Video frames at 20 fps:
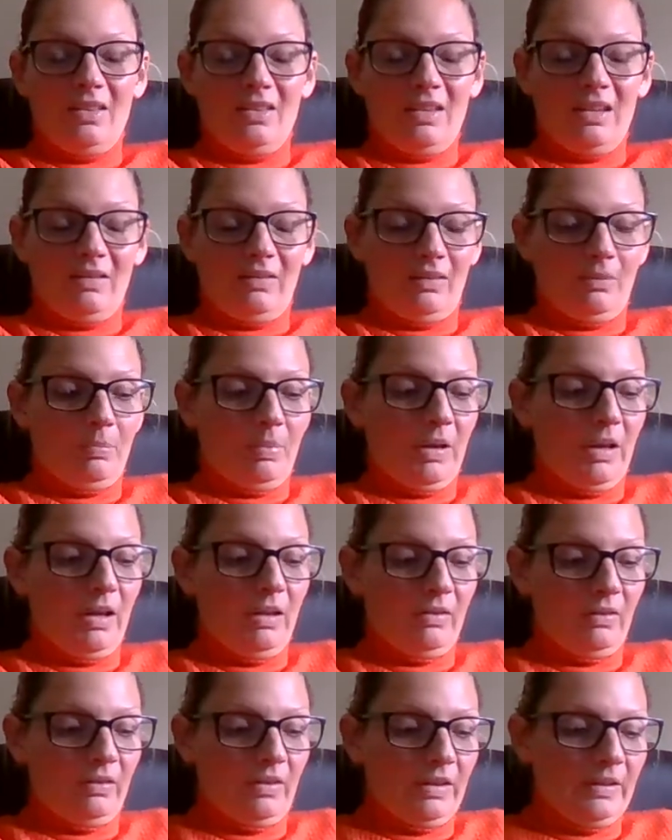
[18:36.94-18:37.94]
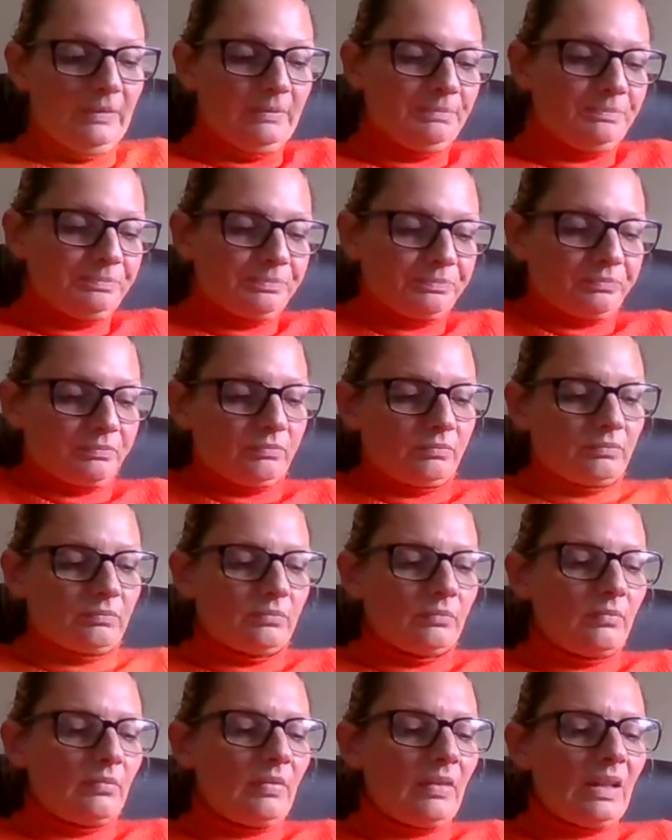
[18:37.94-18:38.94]
this person
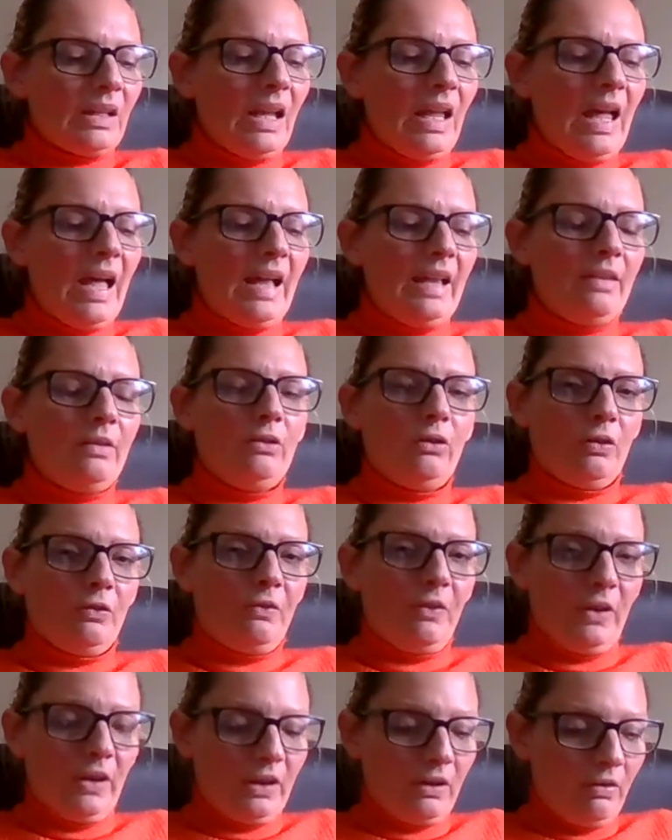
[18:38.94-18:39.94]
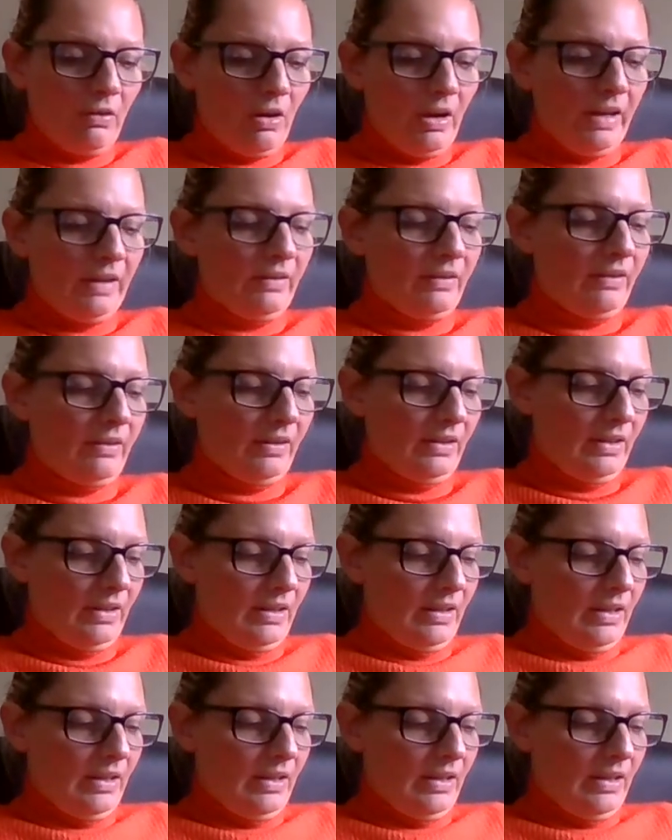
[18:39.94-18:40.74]
and to follow Christ.